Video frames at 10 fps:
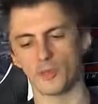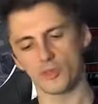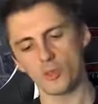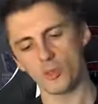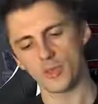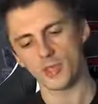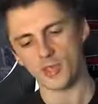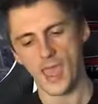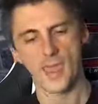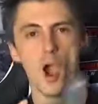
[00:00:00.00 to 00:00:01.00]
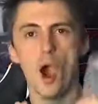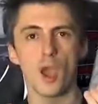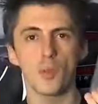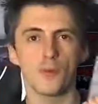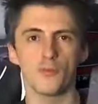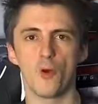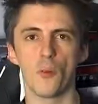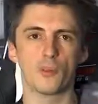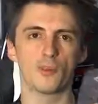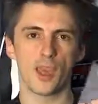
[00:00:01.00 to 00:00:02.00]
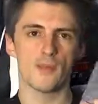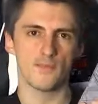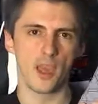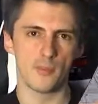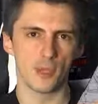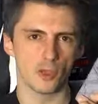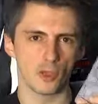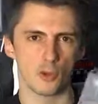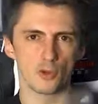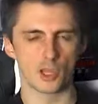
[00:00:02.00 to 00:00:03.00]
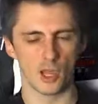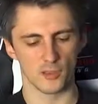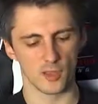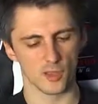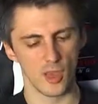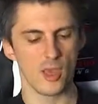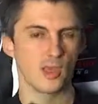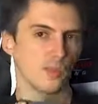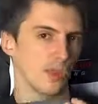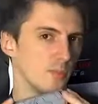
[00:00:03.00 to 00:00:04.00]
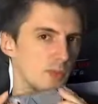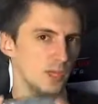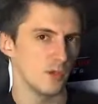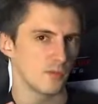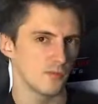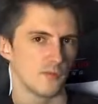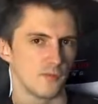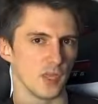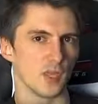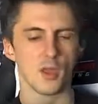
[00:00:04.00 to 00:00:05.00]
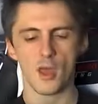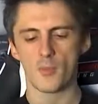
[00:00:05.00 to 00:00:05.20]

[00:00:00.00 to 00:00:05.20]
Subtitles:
Do you think a high-performance NVMe enclosure like this is going to be useful for you?